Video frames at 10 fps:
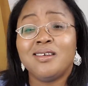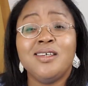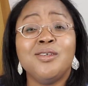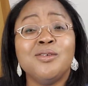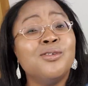
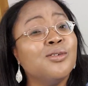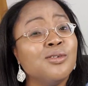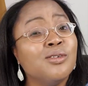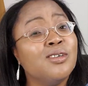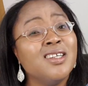you
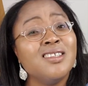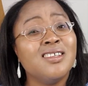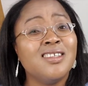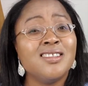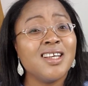
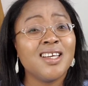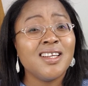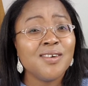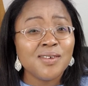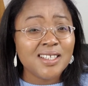know,
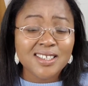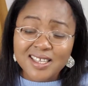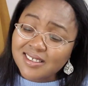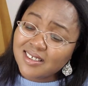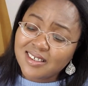taking away
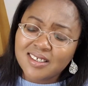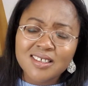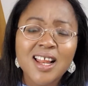destinies.